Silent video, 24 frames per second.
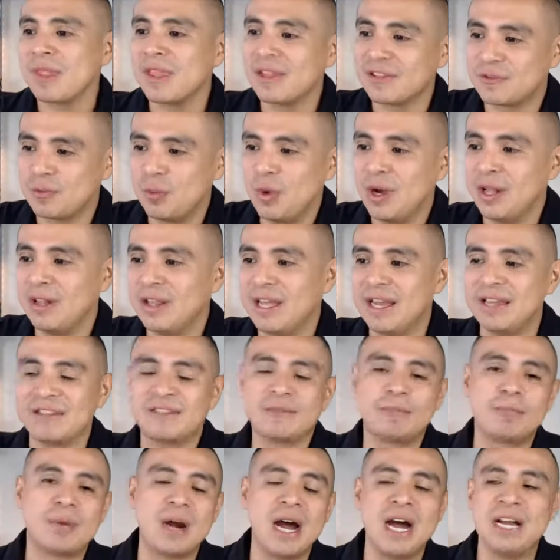as well
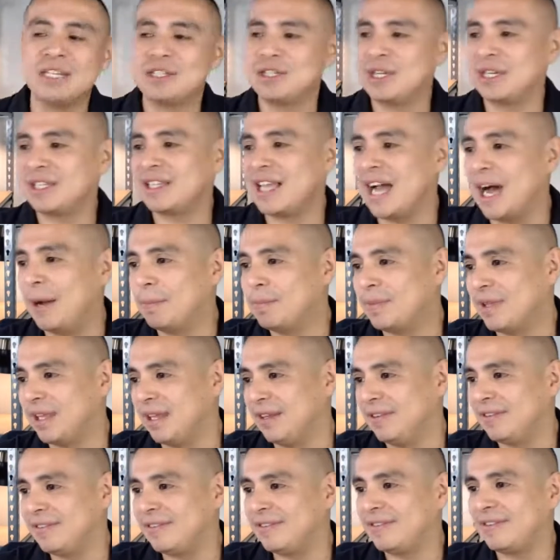as project
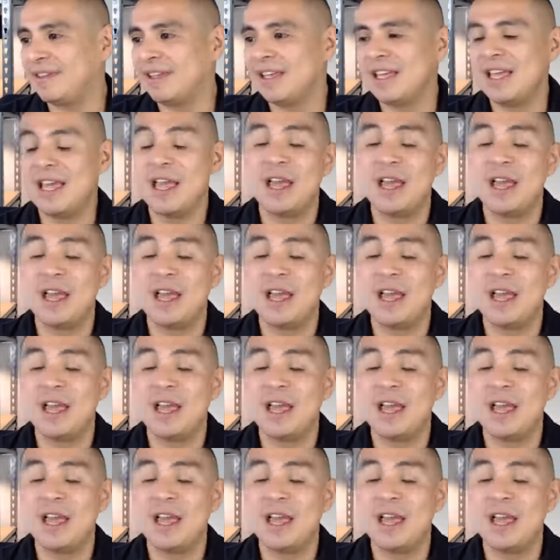updates.